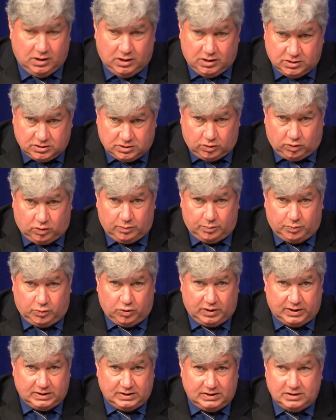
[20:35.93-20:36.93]
so
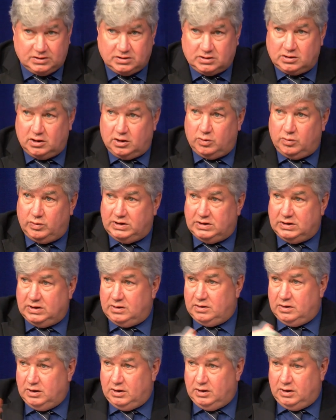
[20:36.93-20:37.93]
important. Years ago, we did